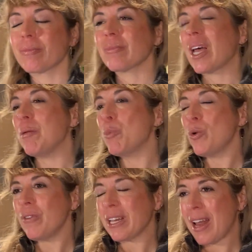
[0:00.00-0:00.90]
And
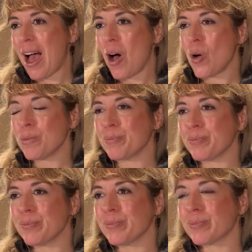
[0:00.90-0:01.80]
moving now
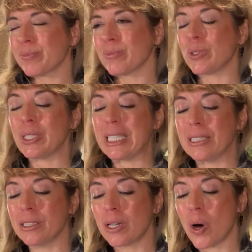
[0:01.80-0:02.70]
to
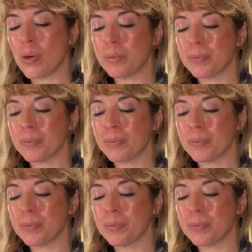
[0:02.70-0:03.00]
indigo,